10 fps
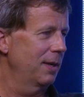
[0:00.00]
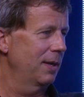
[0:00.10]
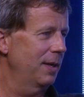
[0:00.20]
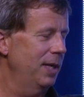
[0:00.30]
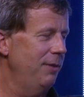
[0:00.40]

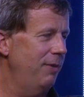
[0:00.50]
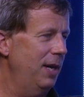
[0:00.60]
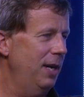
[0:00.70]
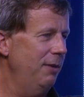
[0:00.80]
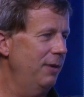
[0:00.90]

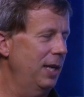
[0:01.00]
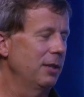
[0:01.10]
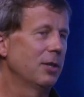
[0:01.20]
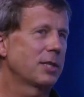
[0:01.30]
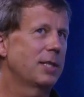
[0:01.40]
95, and I
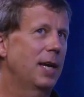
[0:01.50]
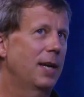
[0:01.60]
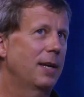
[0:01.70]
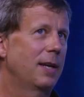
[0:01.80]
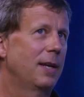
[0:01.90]
looked
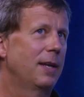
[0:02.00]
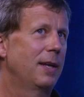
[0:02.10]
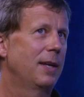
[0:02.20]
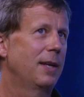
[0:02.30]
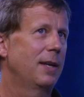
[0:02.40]
at
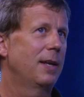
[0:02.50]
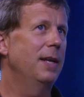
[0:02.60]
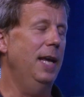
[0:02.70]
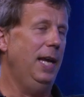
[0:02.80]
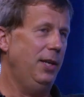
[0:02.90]

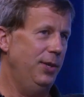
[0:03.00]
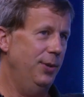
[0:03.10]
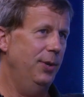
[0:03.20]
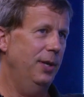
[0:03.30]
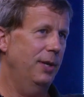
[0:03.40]
an
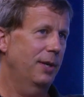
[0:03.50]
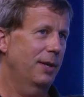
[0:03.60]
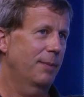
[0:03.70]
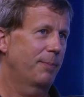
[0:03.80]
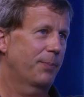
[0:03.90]
8-unit
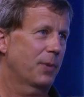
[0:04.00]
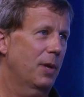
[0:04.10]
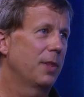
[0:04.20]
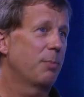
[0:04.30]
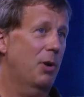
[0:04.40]

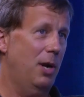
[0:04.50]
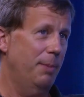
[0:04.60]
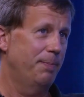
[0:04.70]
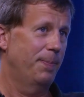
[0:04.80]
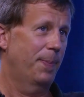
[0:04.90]
on the
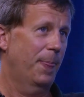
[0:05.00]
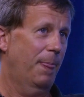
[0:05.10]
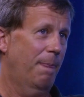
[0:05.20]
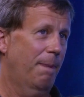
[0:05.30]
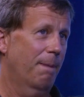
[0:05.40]
Prom
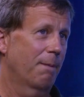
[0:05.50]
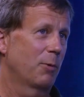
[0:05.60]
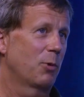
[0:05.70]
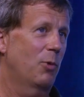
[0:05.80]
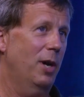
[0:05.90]

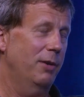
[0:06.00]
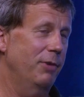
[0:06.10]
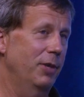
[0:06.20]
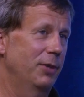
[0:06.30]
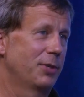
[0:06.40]
with water
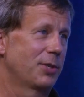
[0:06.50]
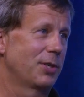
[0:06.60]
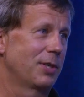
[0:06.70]
views